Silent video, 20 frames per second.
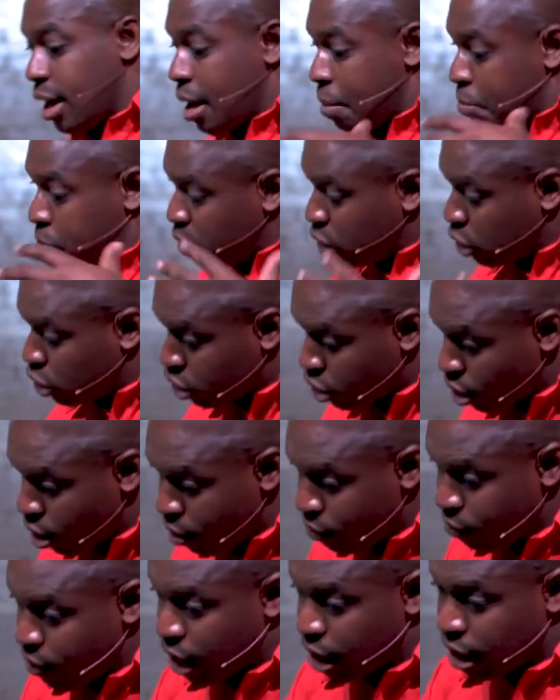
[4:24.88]
and
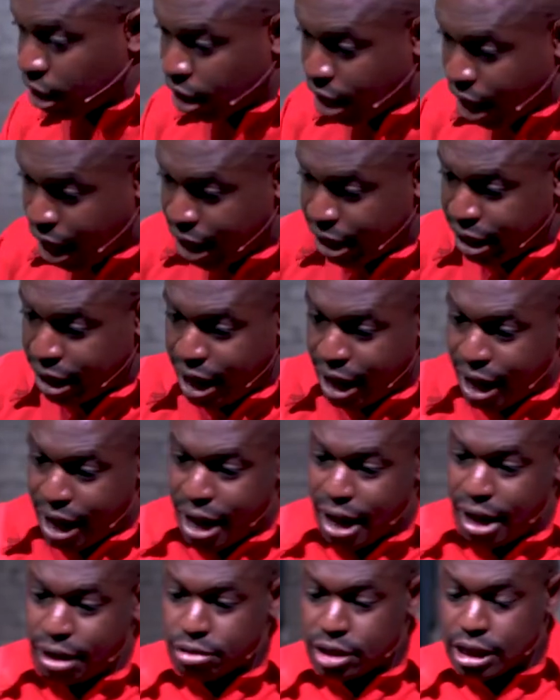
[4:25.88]
preserving our
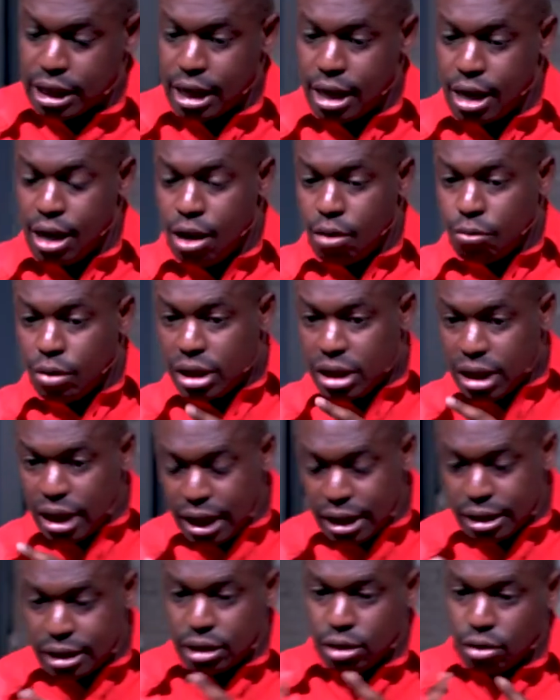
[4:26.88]
lives, which
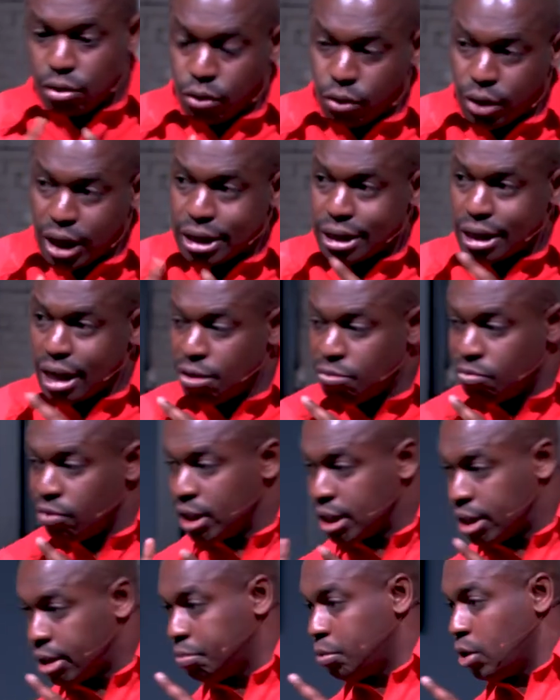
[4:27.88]
isn't always that
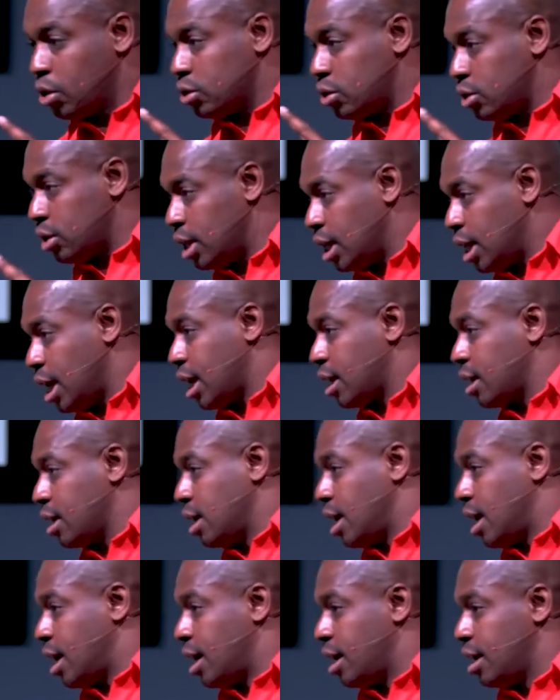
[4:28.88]
visible to the naked
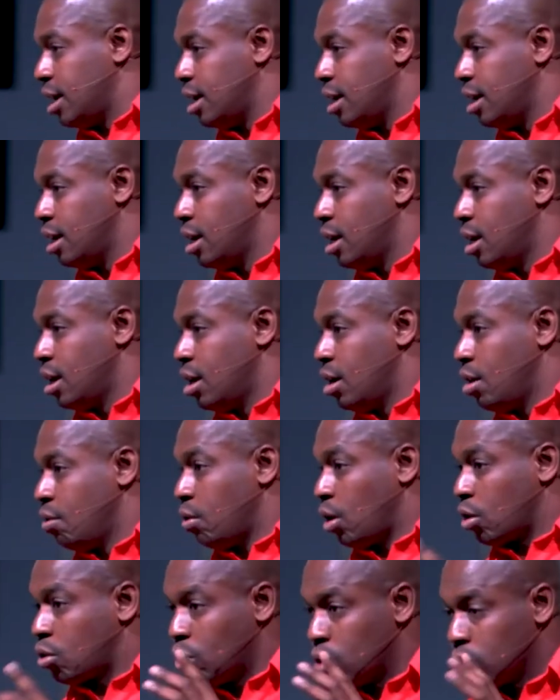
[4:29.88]
eye.
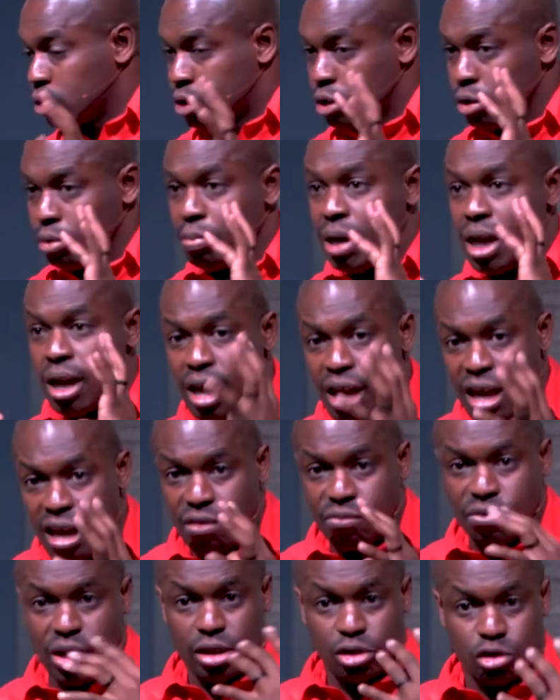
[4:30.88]
We're called to
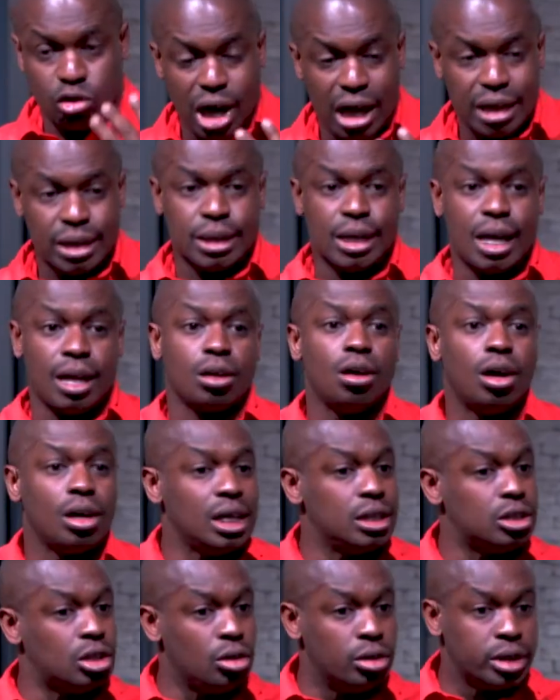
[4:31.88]
believe and trust that God
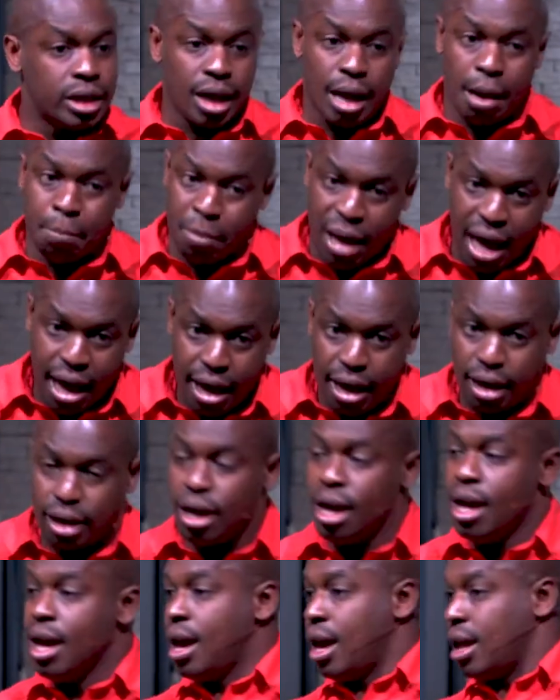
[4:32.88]
is using our pain
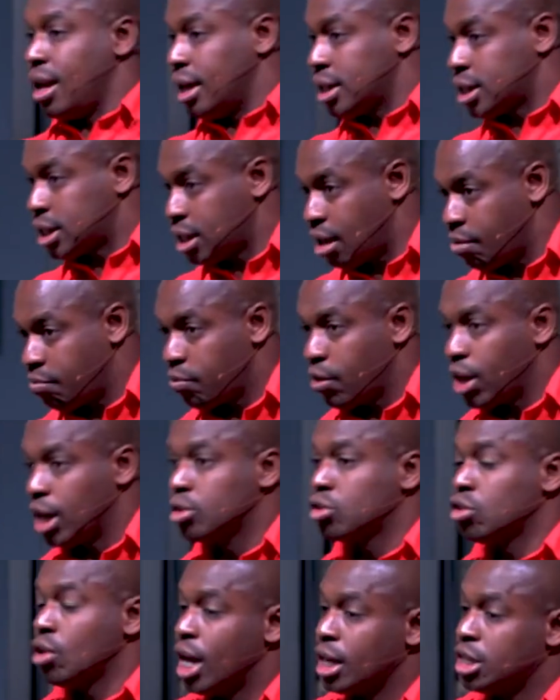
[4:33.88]
and our suffering
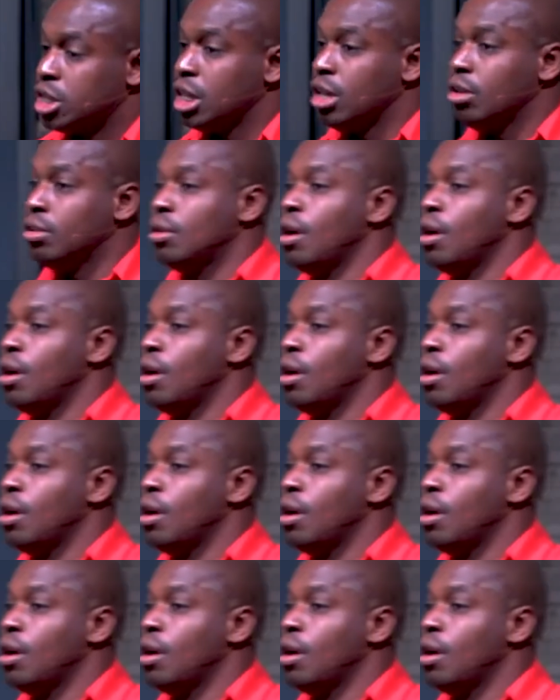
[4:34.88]
to actually